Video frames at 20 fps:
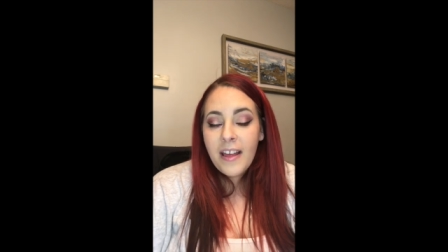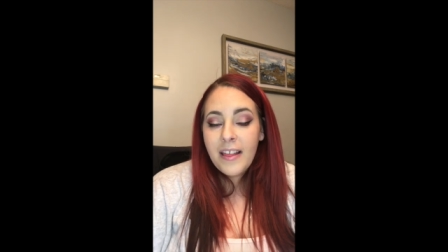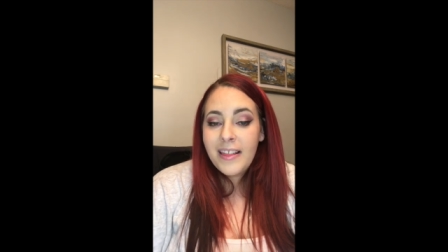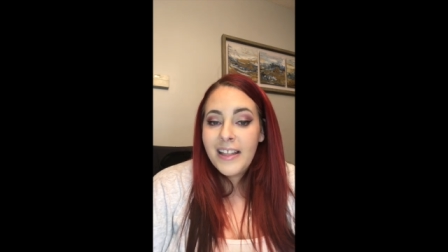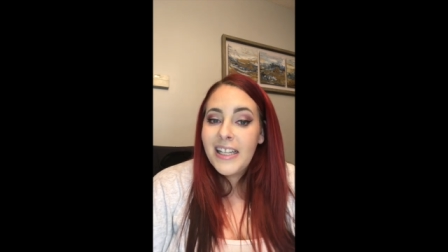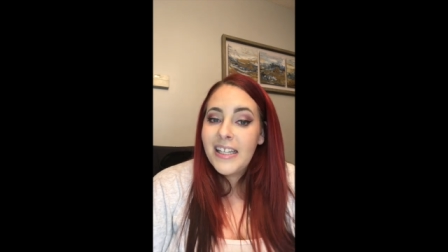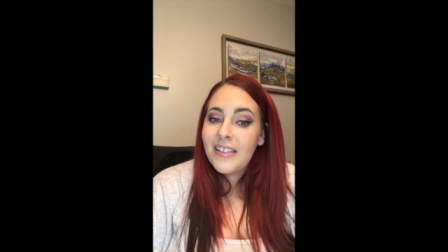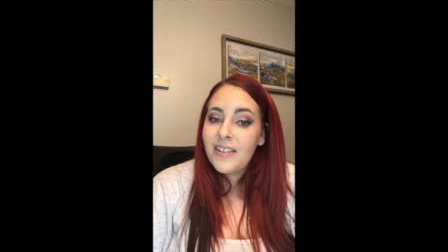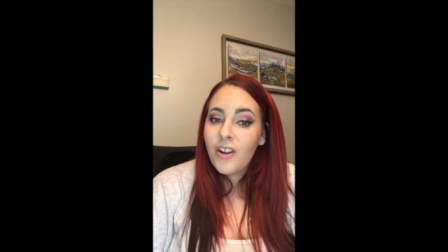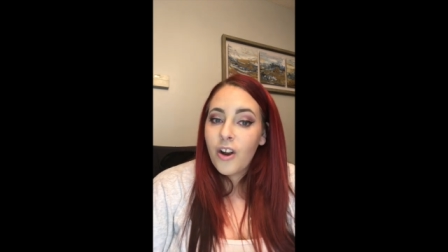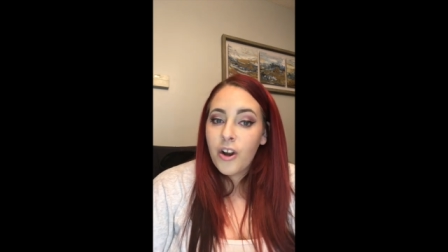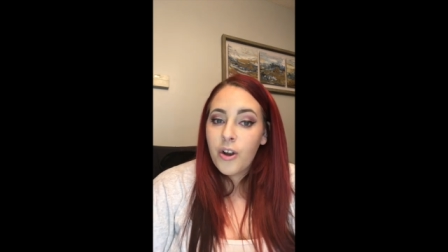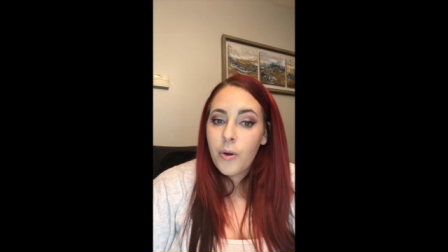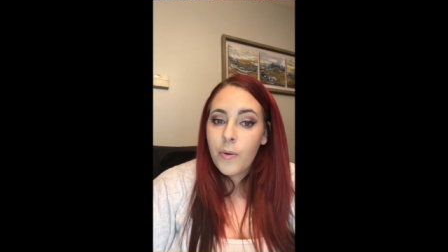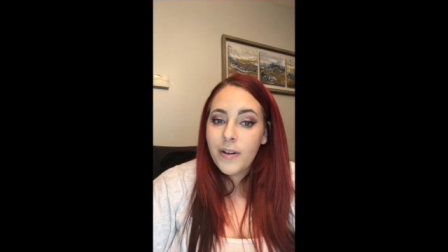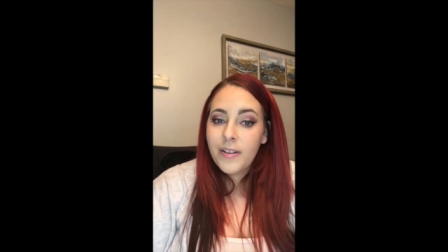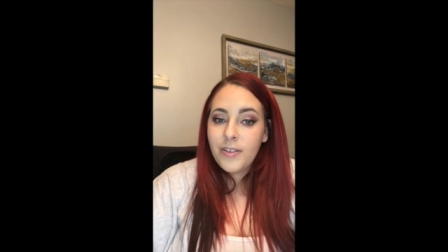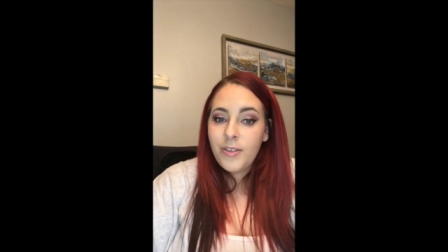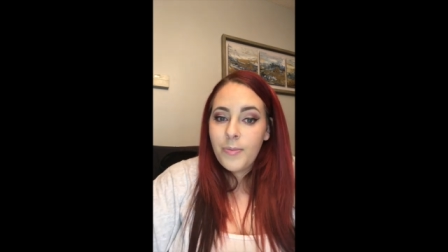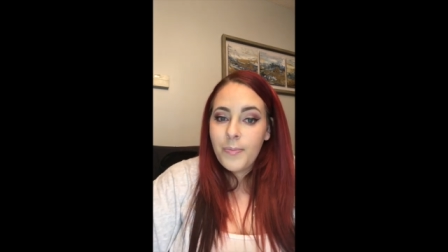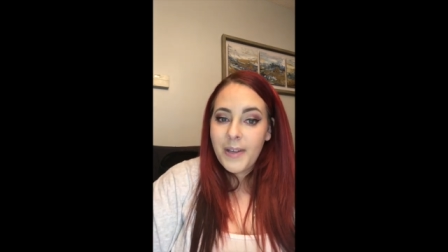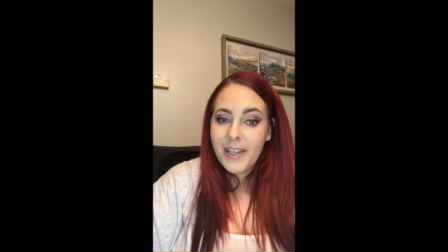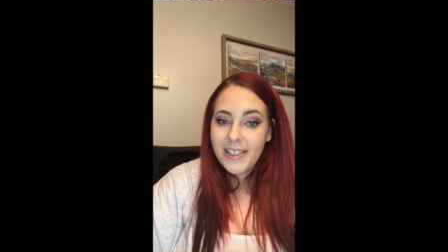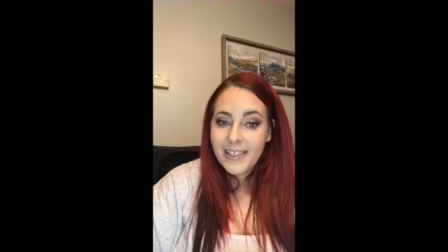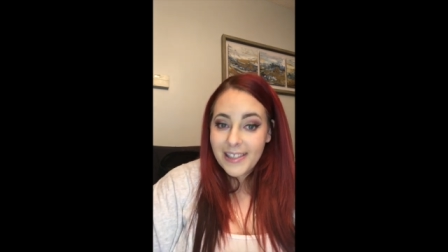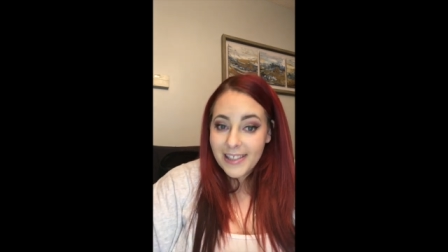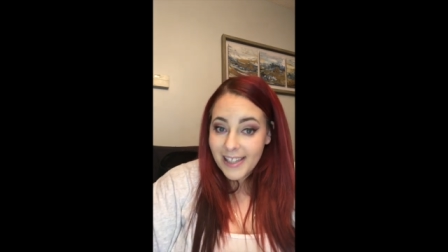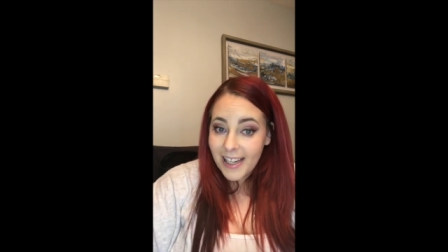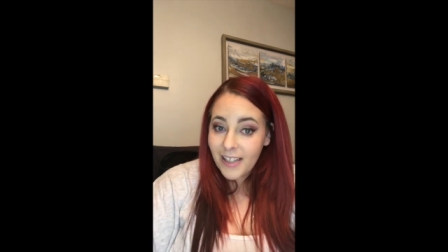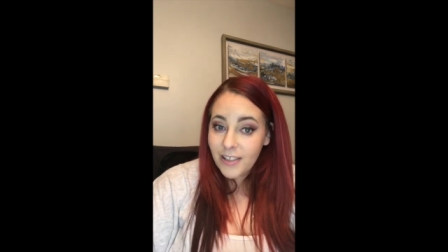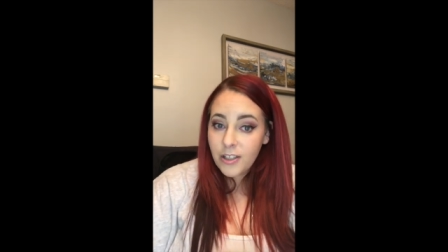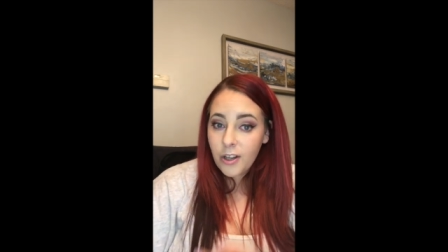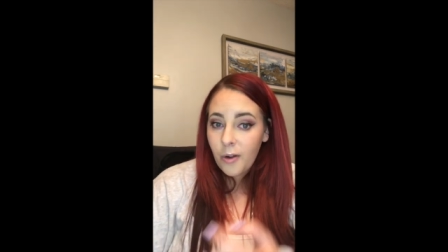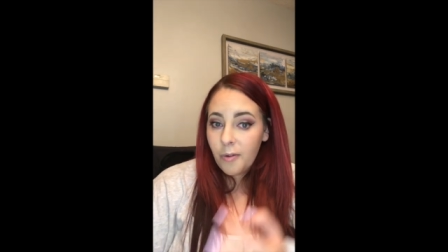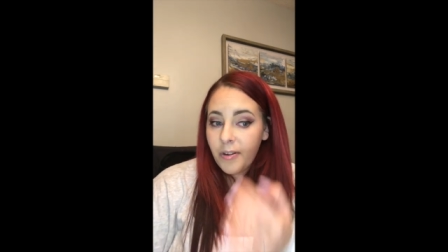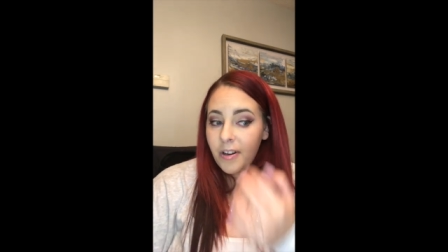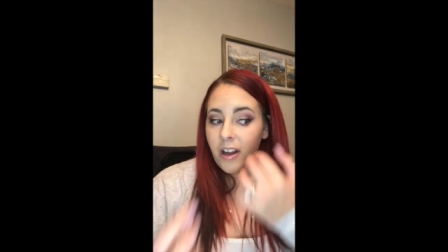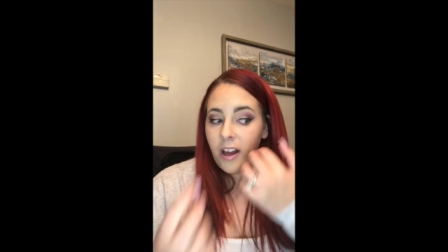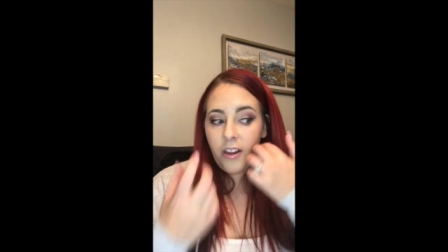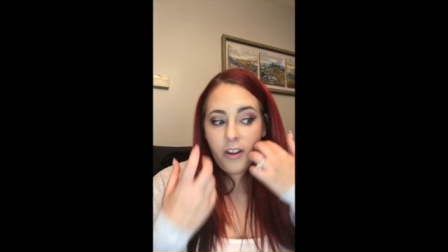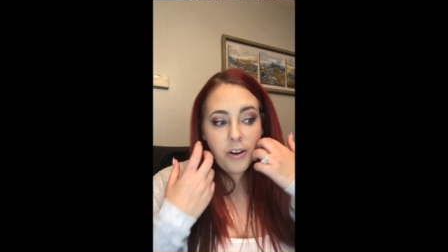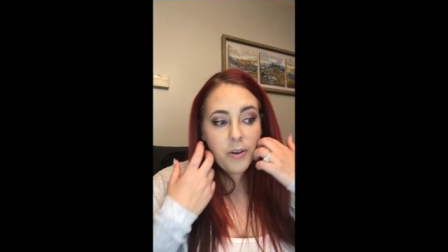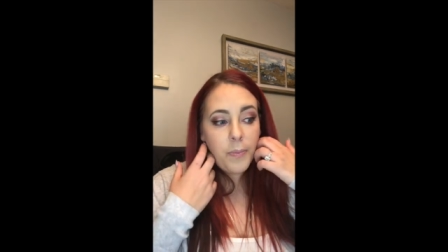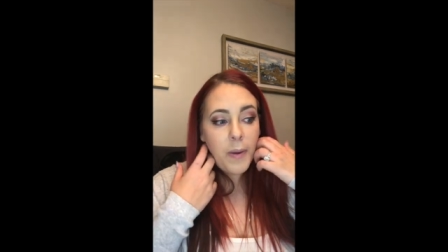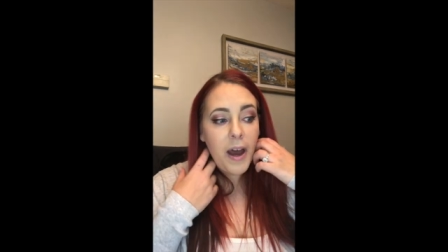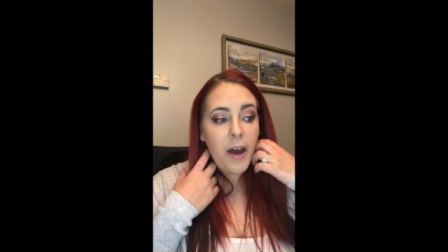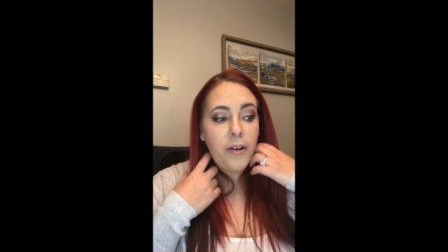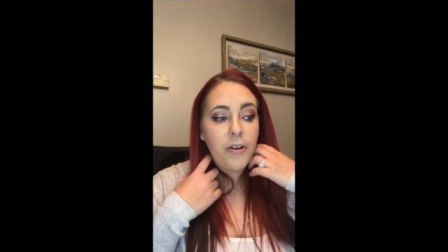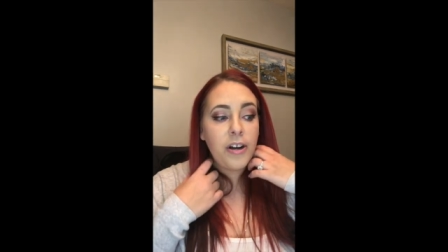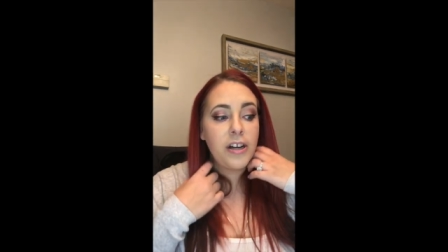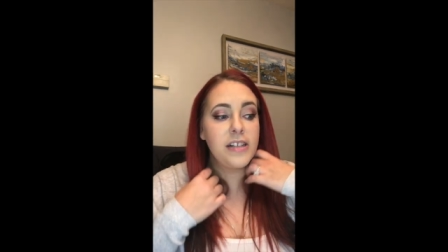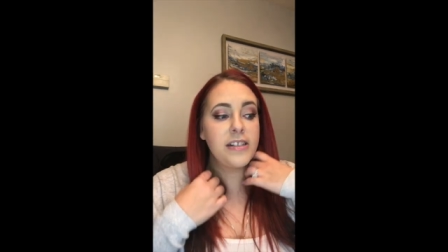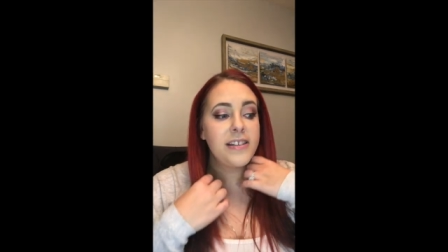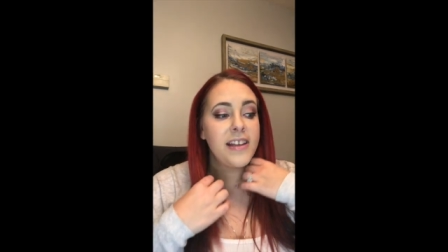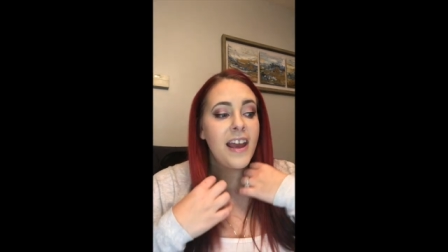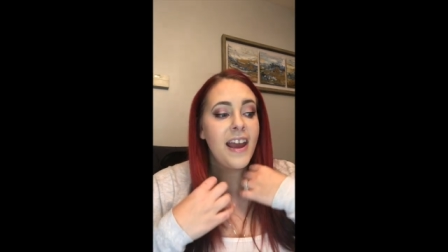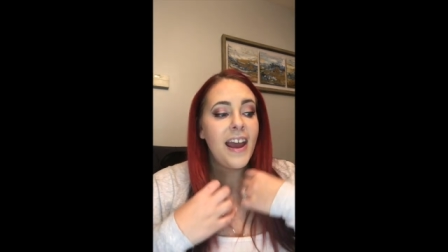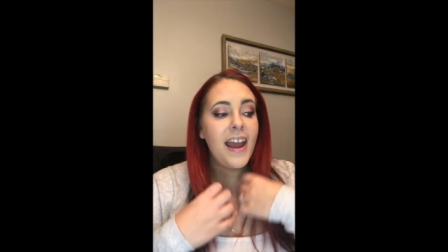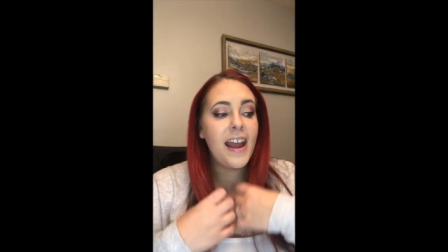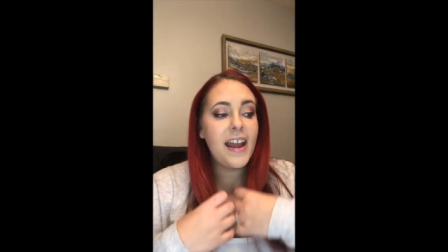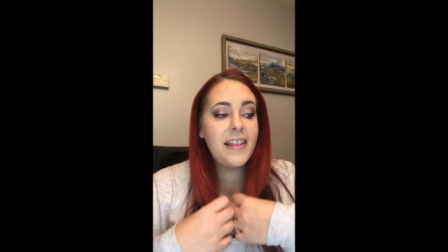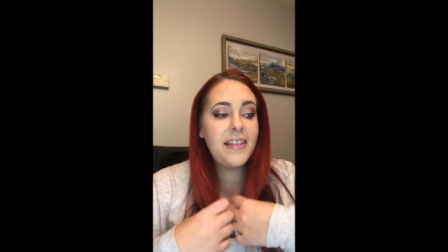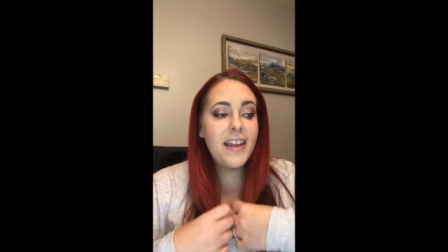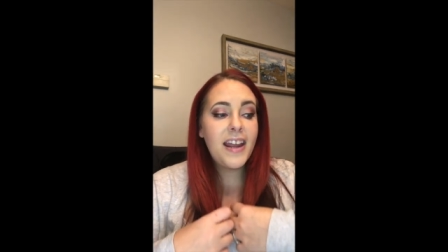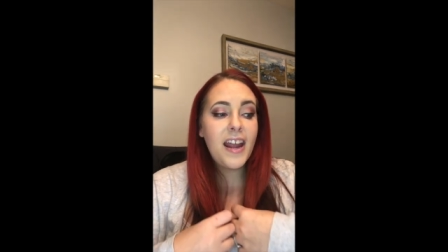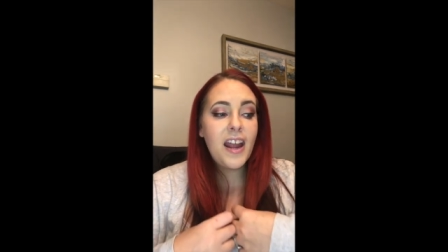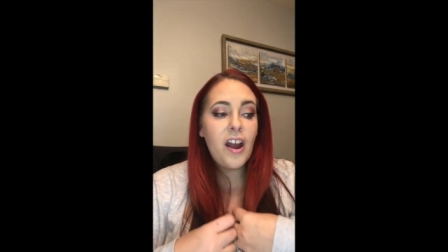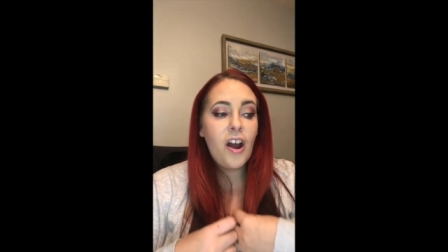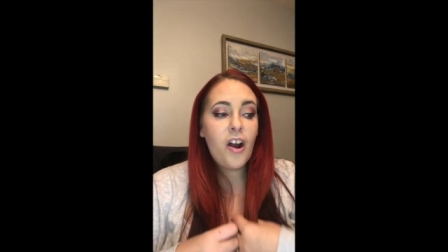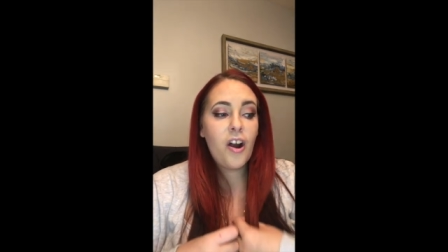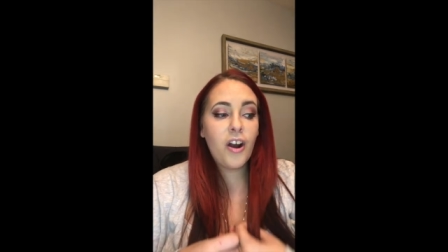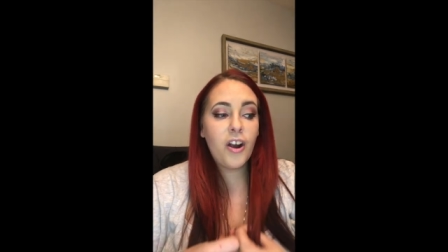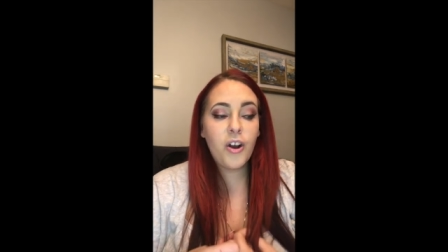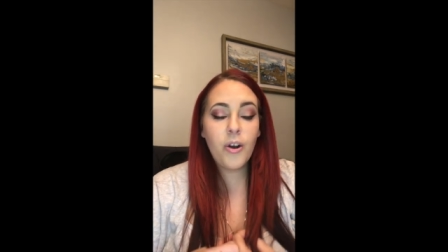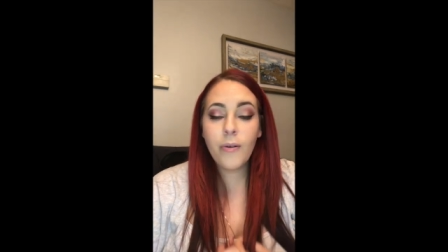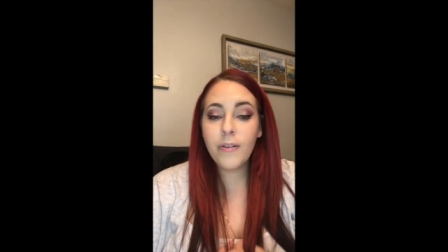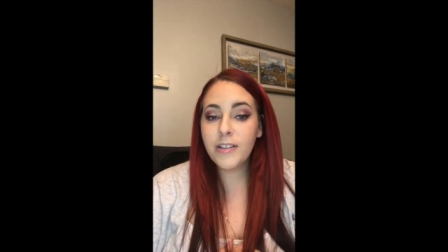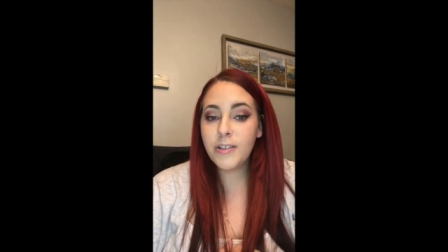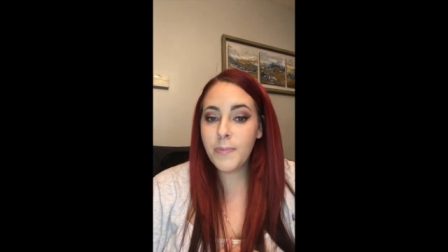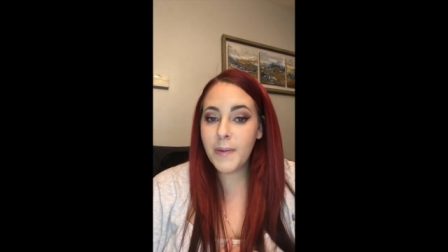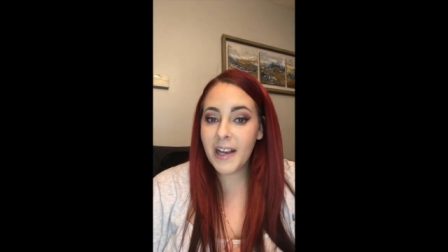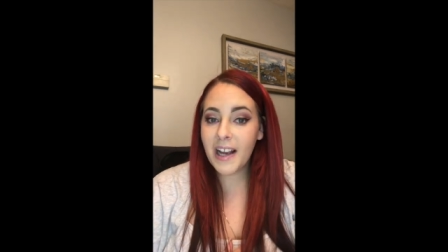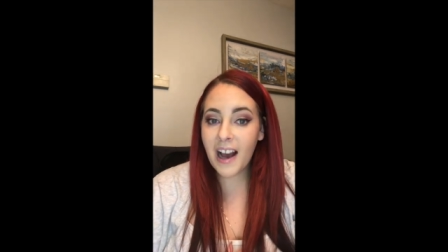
These are going to be skin tone colored powders and they are going to be